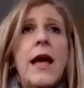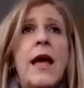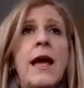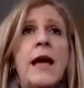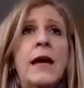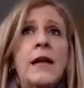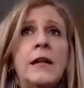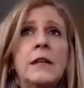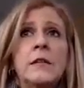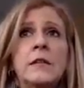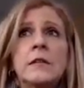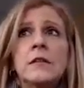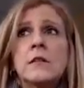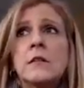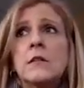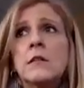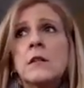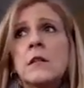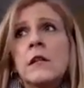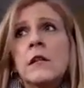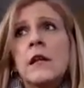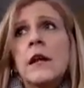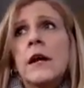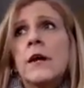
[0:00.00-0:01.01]
And
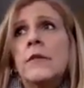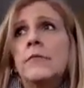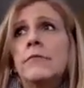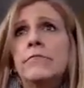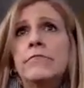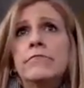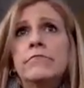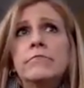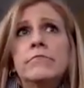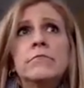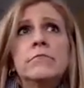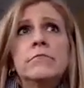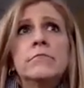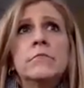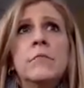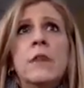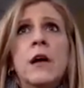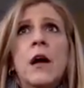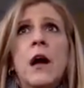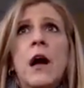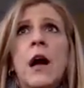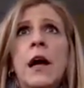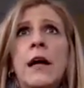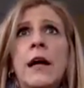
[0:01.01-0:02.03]

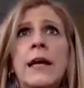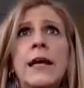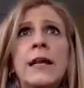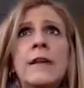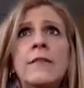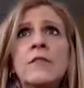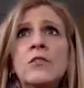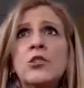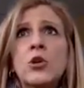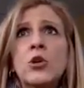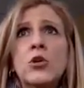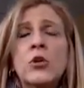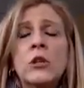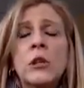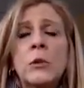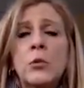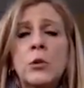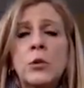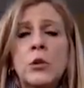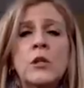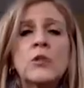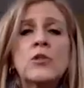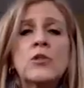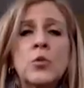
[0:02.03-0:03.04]
I can't even totally
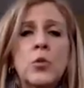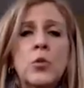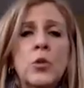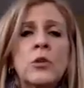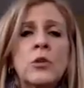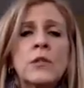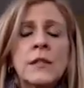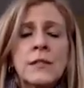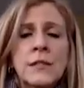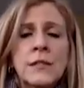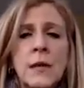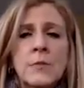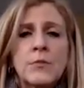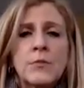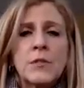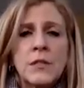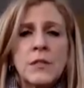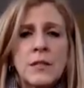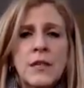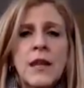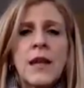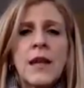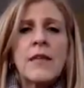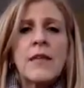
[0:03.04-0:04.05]
put into words except to
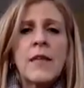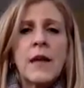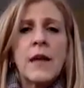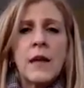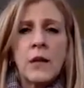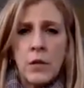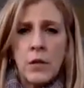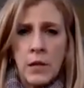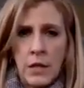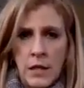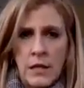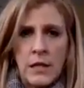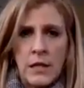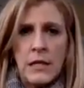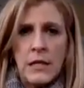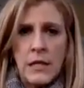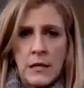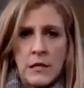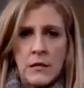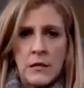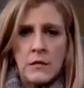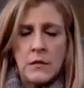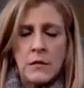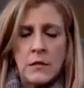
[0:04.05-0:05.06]
say that it
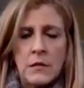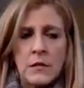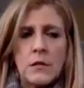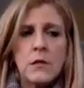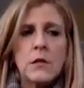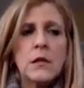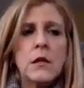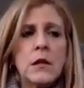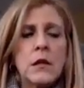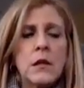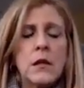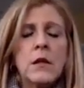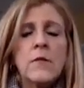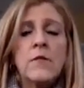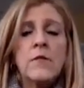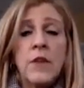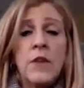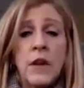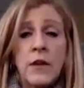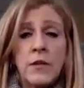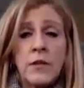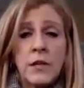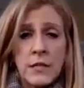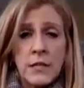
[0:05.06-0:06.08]
is
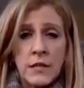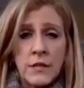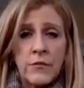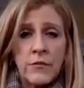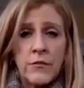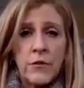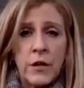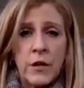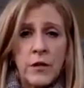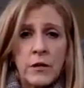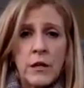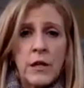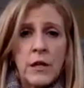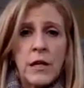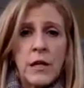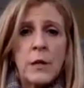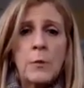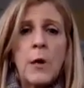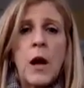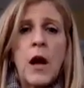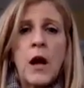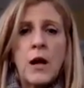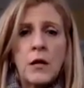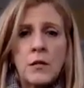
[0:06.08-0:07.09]
very different in a
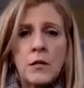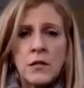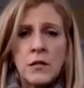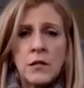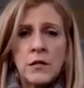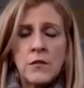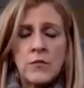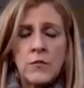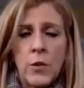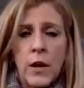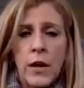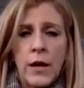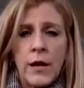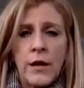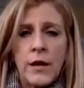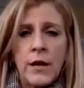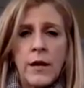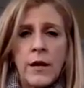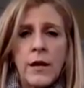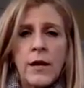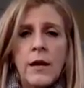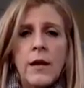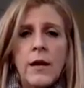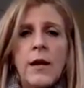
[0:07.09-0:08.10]
positive way.
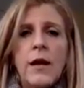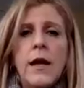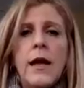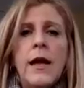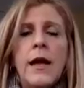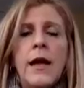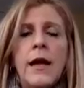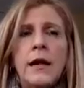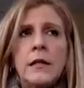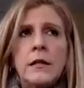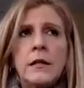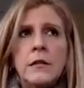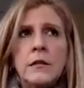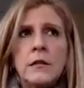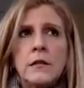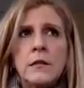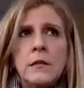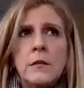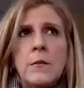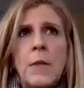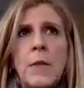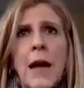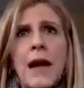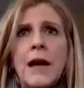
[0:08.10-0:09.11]
And
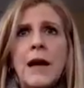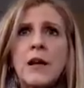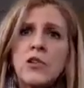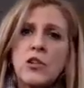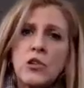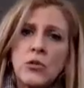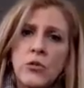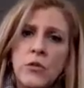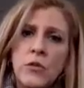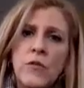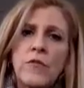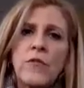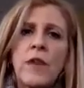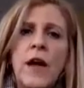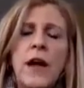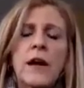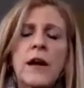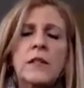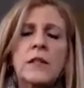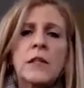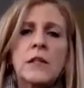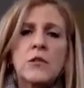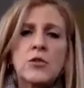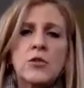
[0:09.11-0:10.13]
back to the
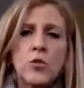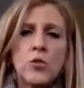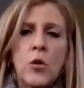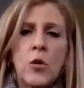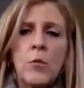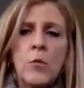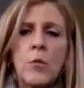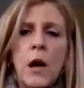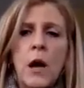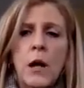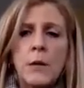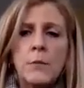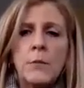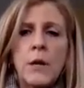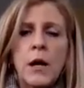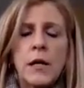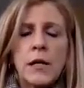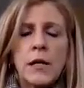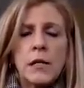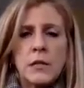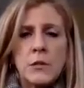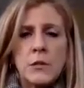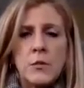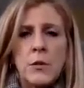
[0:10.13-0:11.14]
fact that it's all mind, body,
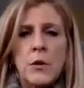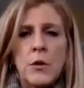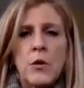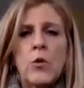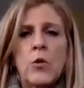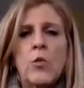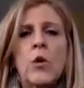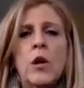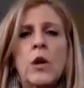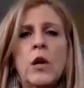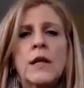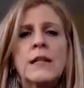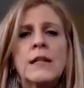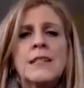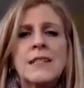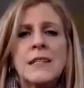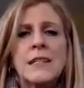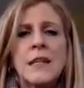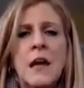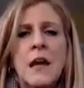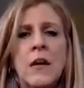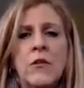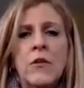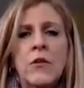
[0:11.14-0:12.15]
and spirit working
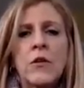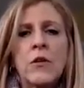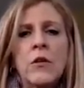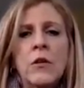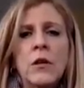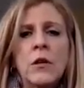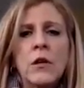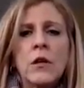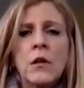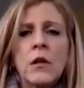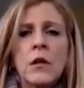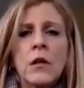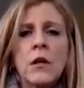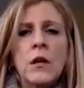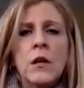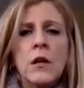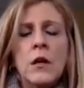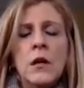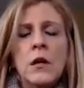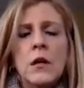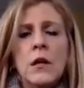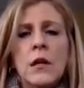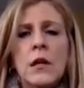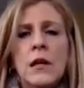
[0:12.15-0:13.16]
together
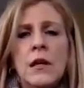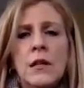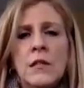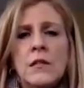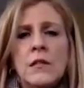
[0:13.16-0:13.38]
is,